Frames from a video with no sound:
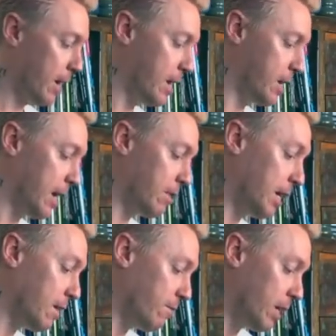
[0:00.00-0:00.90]
And at the
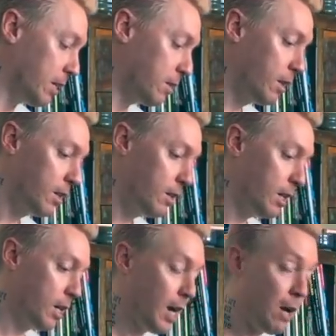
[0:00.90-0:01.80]
end of this,
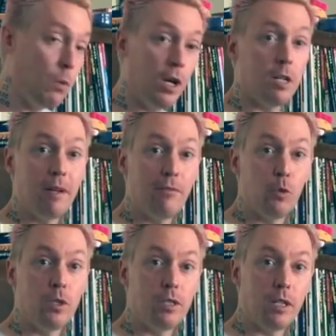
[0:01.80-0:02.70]
uh, I welcome
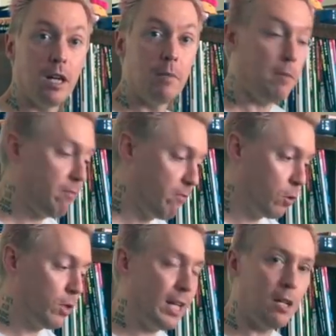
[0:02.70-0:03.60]
everyone to come up
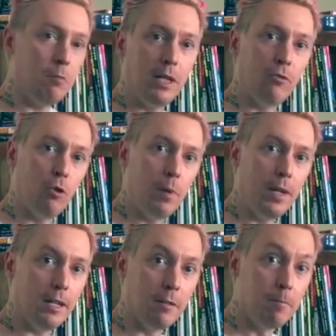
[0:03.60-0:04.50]
for like a big group
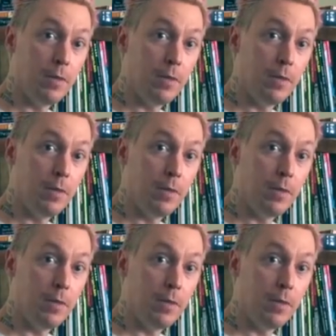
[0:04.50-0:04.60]
hug.